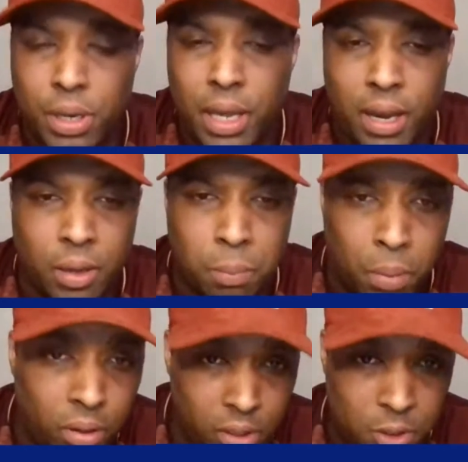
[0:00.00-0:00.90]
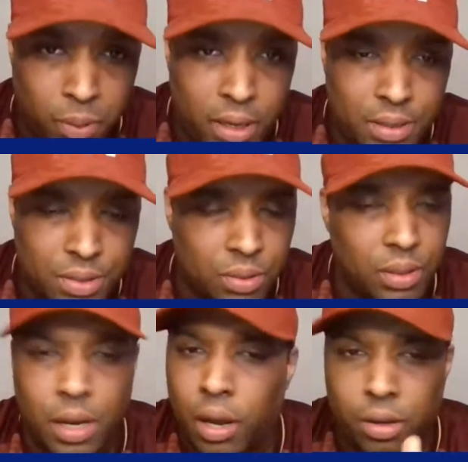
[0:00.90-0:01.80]
but they had Burnley's players,
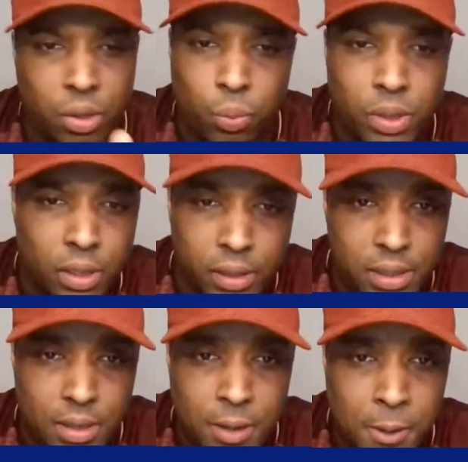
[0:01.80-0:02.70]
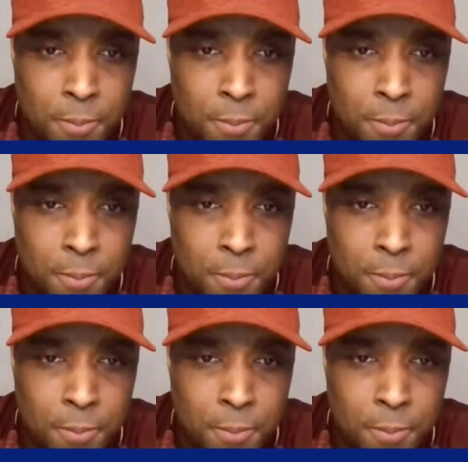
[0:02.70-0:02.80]
they're not going to win the league.